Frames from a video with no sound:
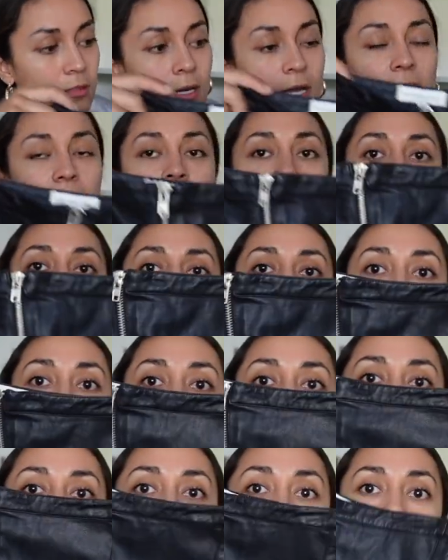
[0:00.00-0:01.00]
I love the
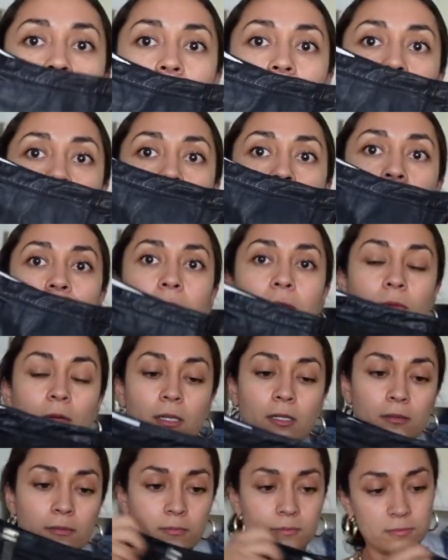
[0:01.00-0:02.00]
zipper one. It was a good
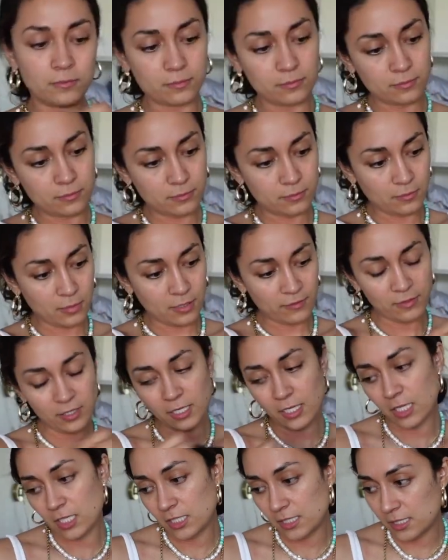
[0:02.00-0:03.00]
one.
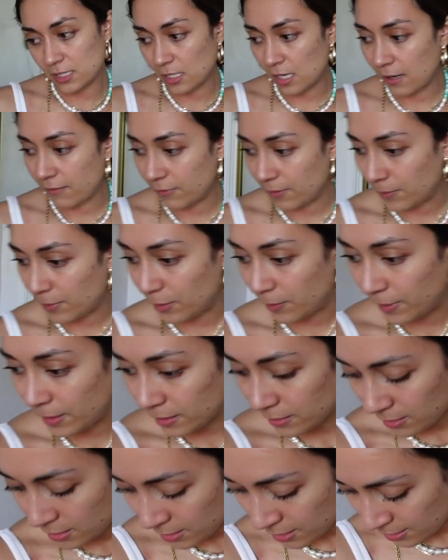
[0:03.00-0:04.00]
I think it could still have a
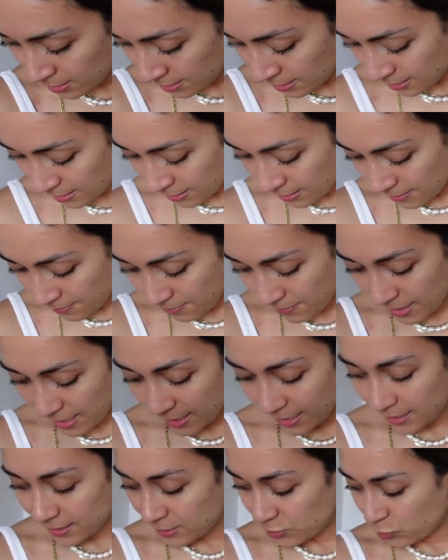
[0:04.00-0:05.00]
moment.
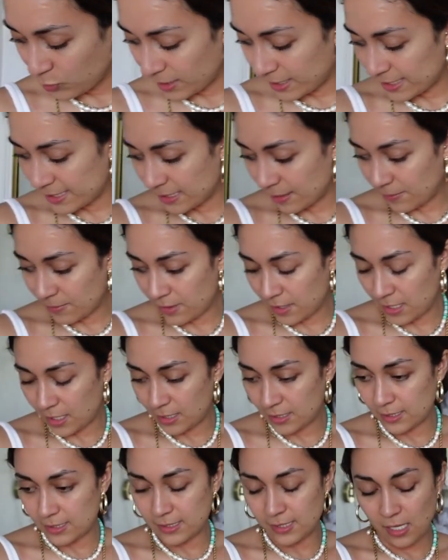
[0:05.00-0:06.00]
My
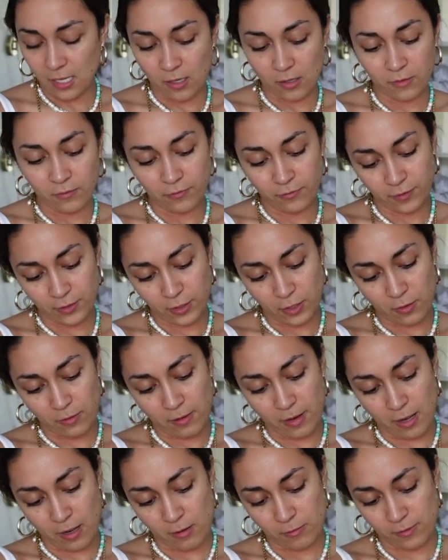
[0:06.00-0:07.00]
20-something self would go
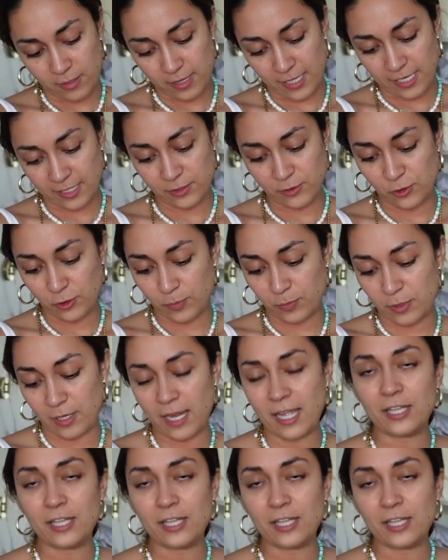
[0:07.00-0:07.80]
out with, like, super